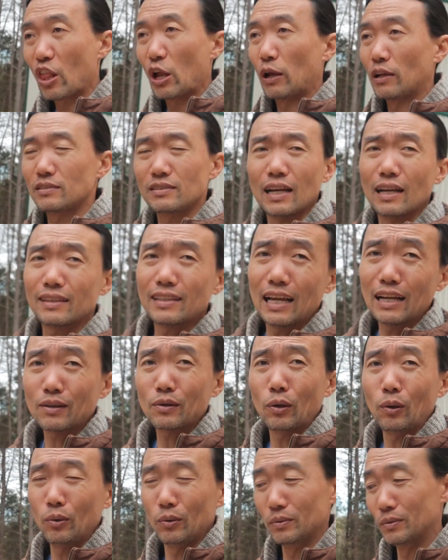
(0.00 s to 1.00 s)
it's not that
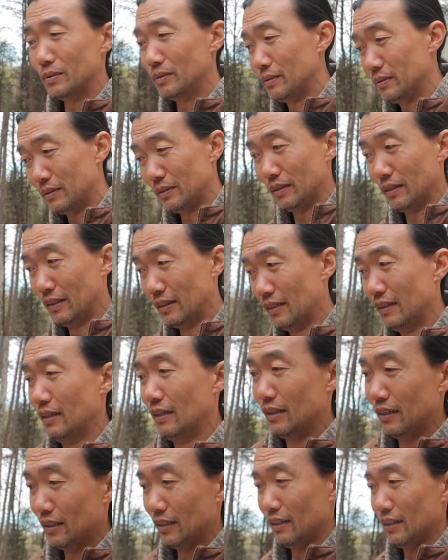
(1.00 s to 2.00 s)
cold.
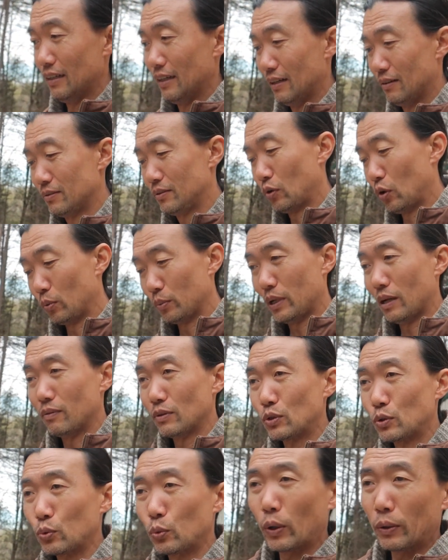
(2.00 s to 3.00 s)
We normally have a
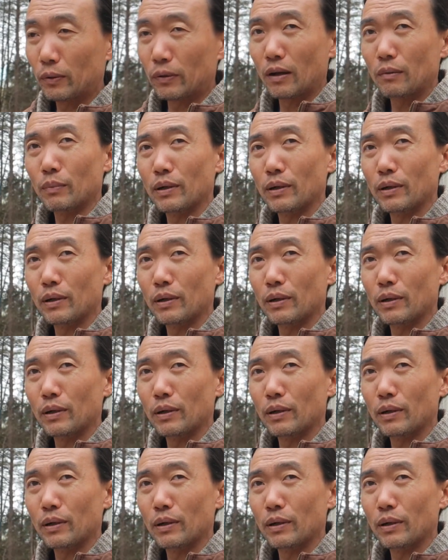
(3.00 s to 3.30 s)
sweater on,